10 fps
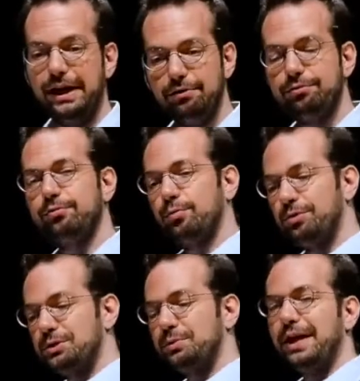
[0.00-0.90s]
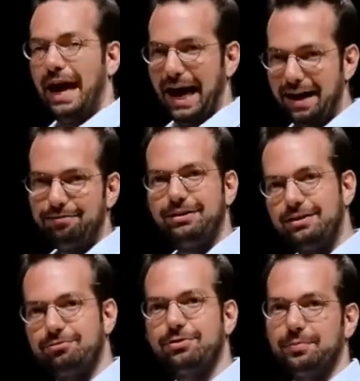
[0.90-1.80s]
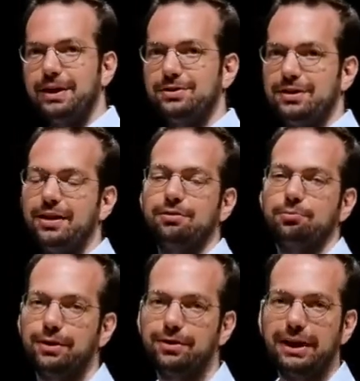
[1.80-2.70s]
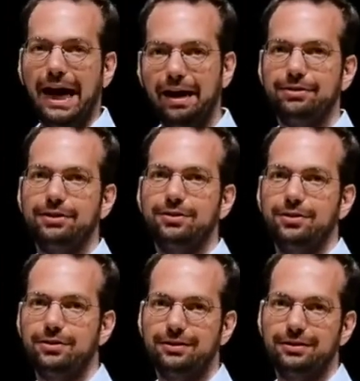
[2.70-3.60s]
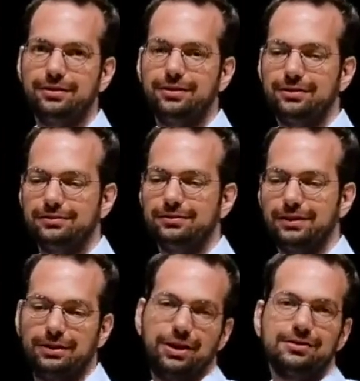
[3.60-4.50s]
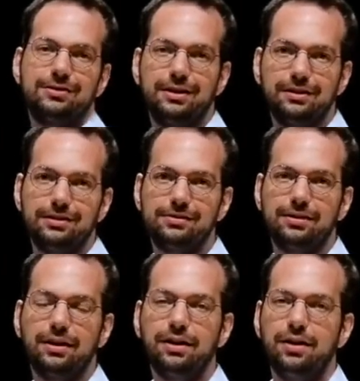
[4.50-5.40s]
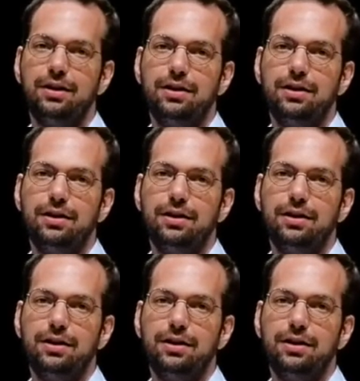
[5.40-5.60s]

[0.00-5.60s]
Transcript: If once we have that information out, we already have it in our in our, our custody, let's say,